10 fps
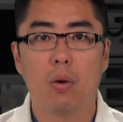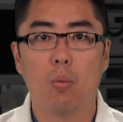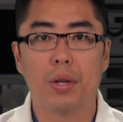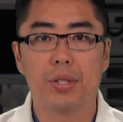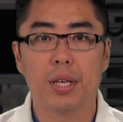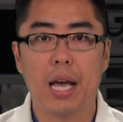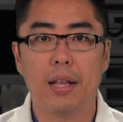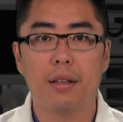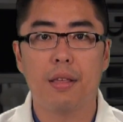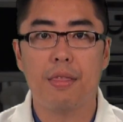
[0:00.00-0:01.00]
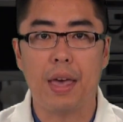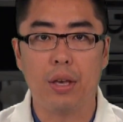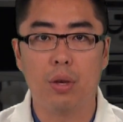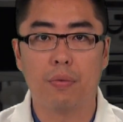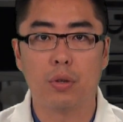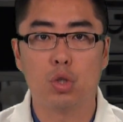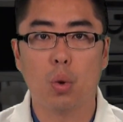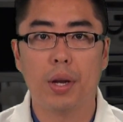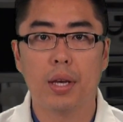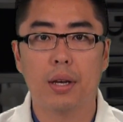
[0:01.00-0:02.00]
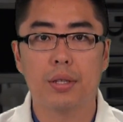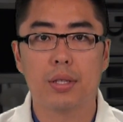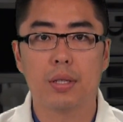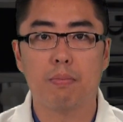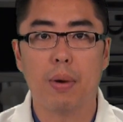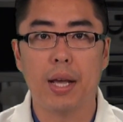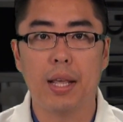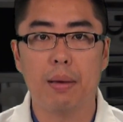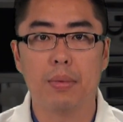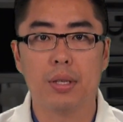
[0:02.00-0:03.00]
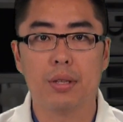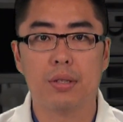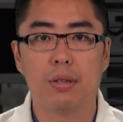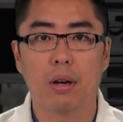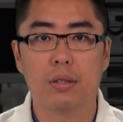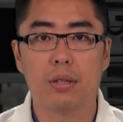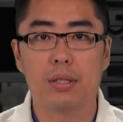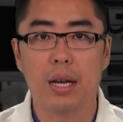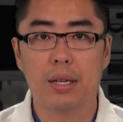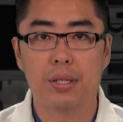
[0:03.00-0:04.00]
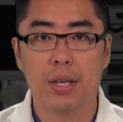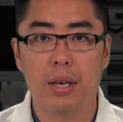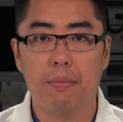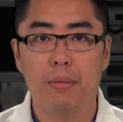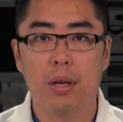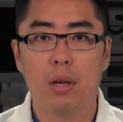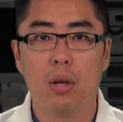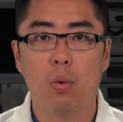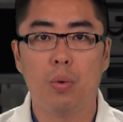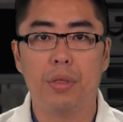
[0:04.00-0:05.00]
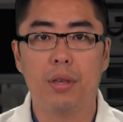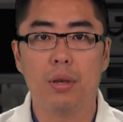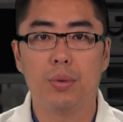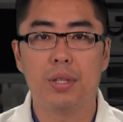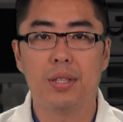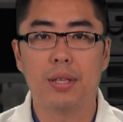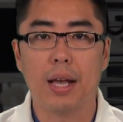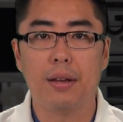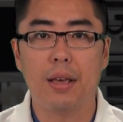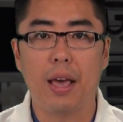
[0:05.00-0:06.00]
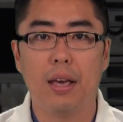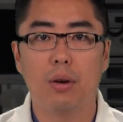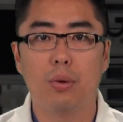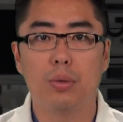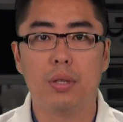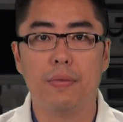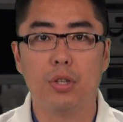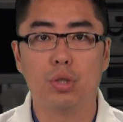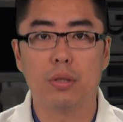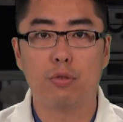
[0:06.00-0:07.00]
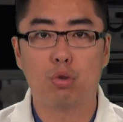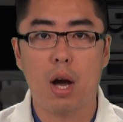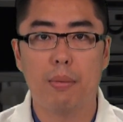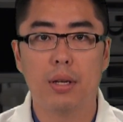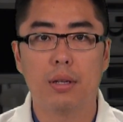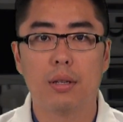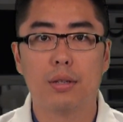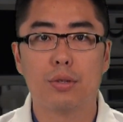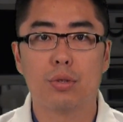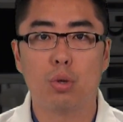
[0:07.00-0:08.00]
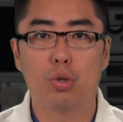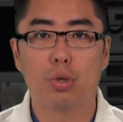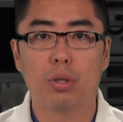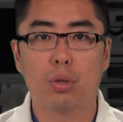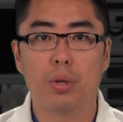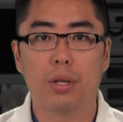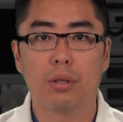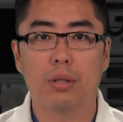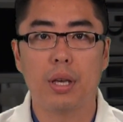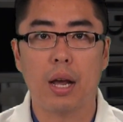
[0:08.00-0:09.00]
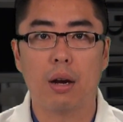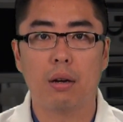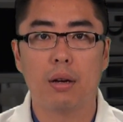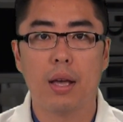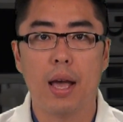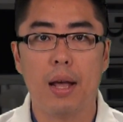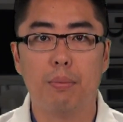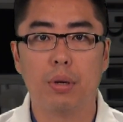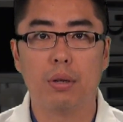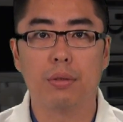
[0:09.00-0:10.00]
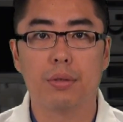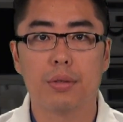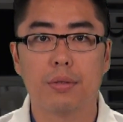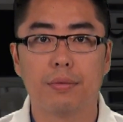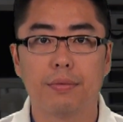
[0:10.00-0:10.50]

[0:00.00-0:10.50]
Once again, thank you for joining us. My name is Dr. Dennis Kim with the UC San Diego Division of Trauma, Surgical Critical Care, and Burns.